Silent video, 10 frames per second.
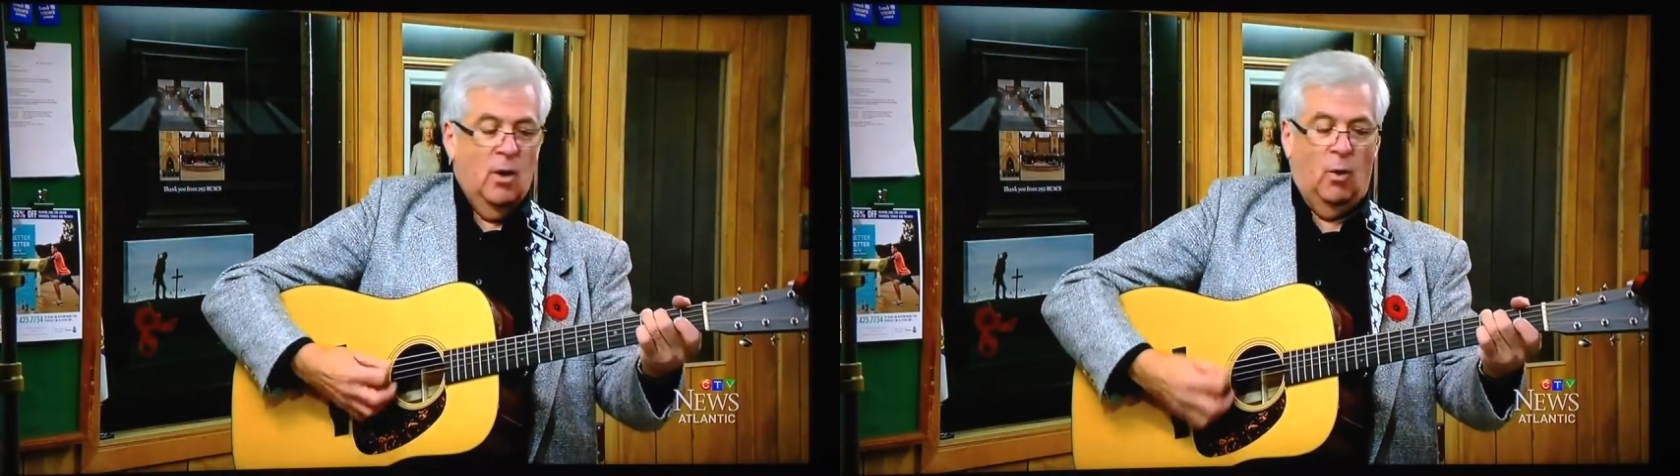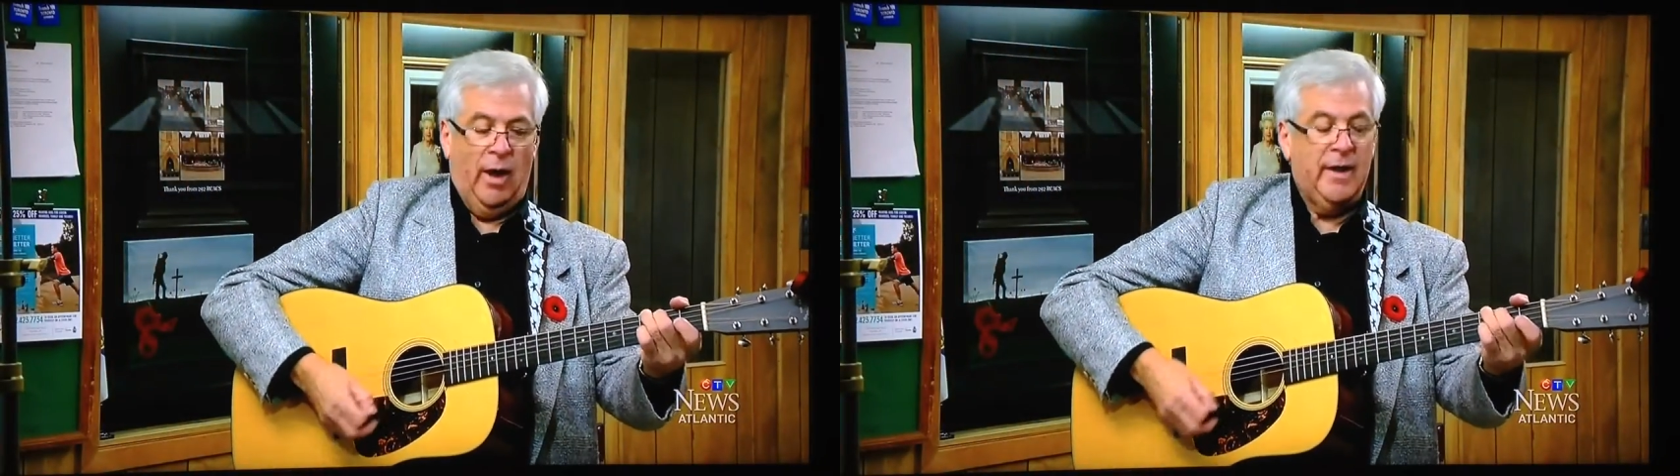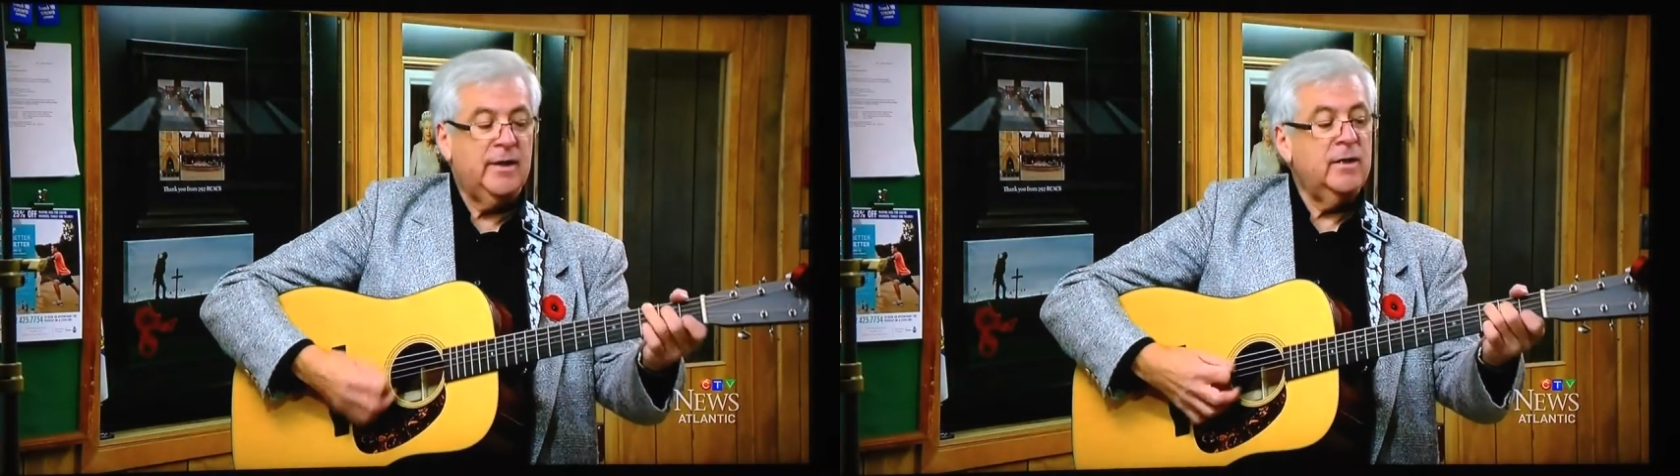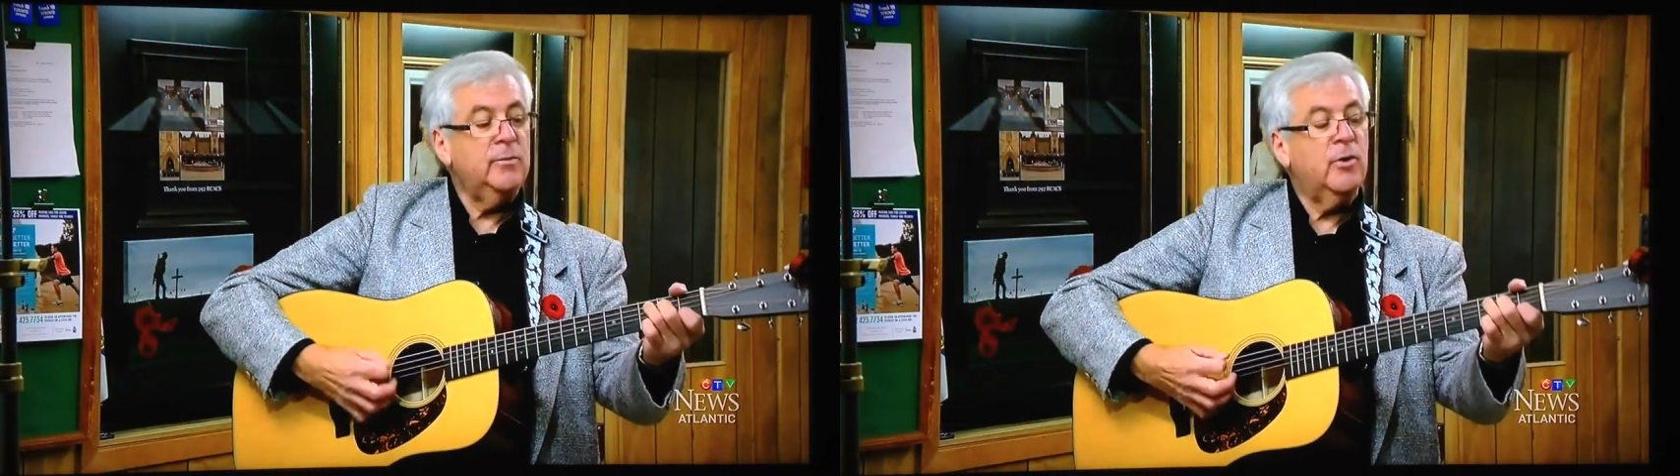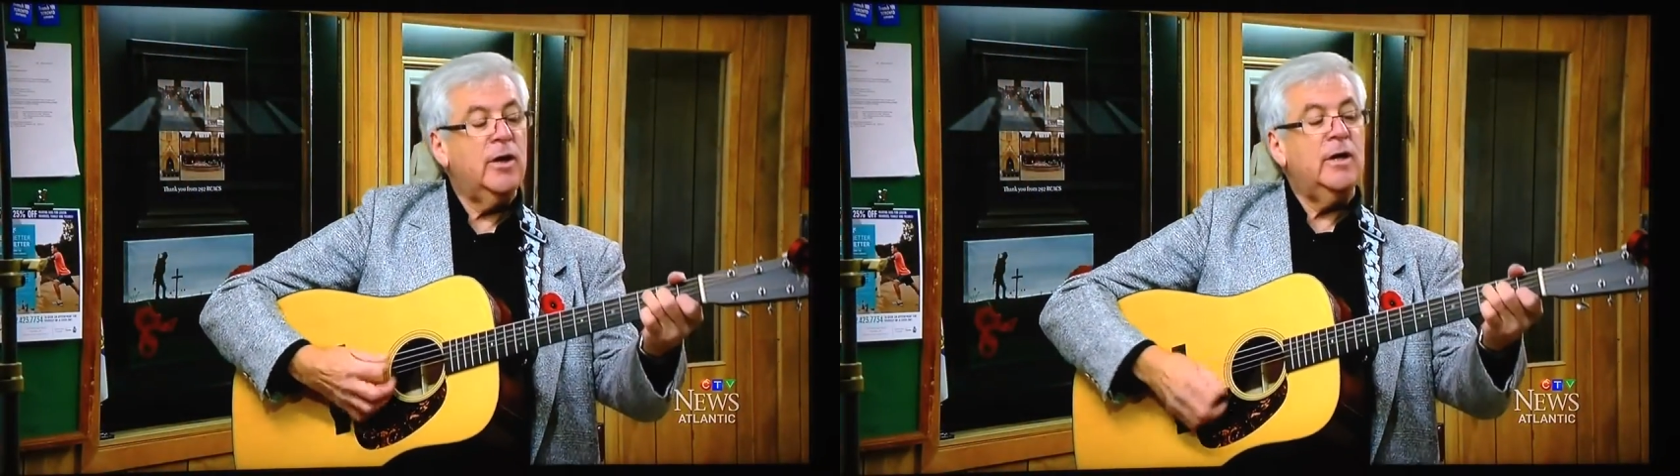when a
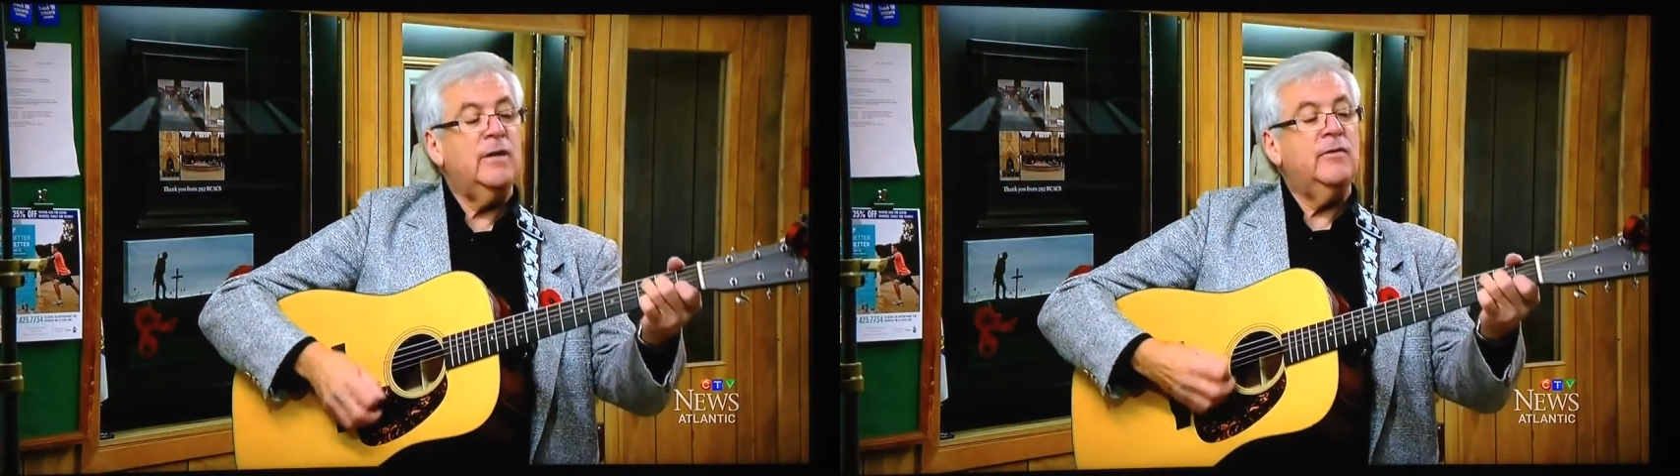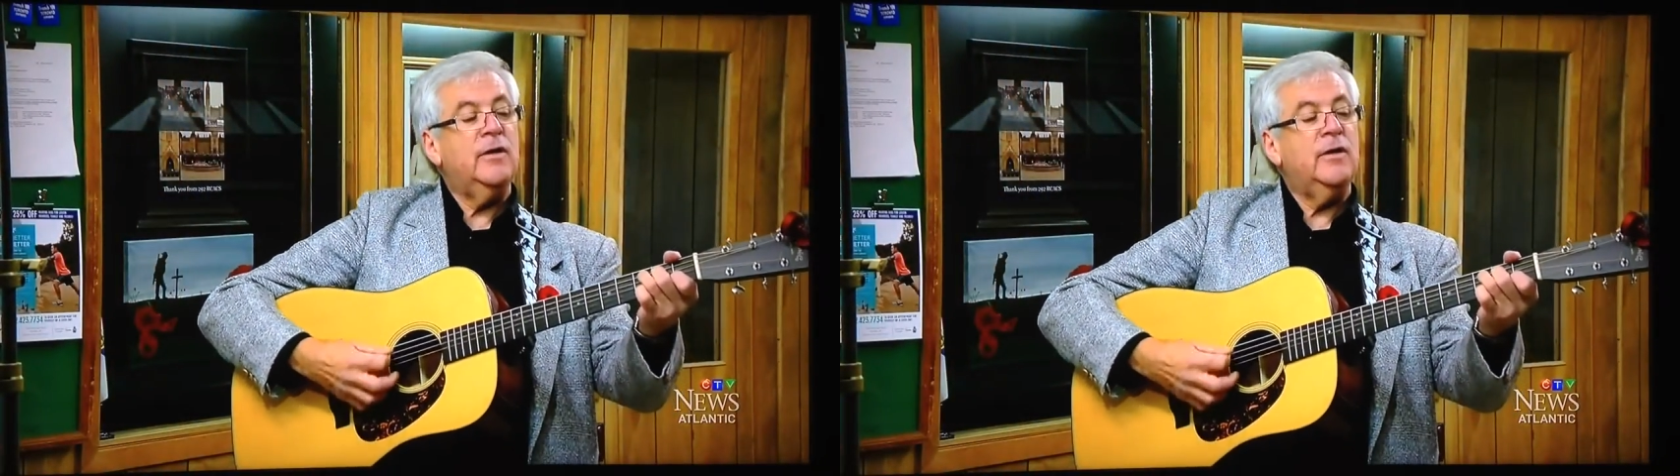brave and